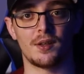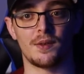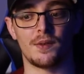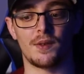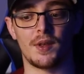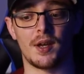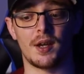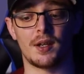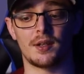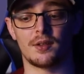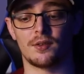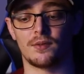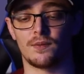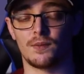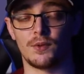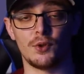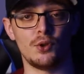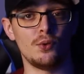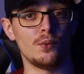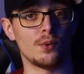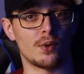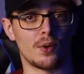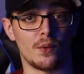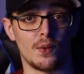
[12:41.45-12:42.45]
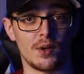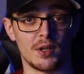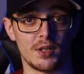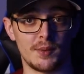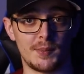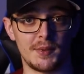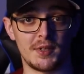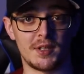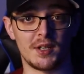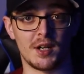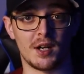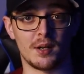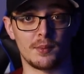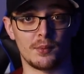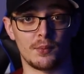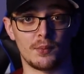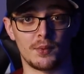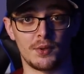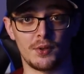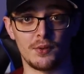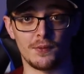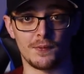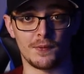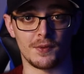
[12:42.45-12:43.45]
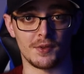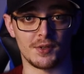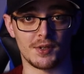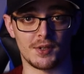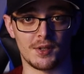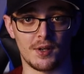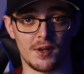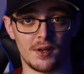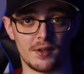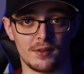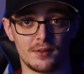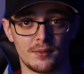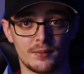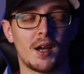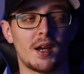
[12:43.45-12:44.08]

that you are going to be terrible when you first start.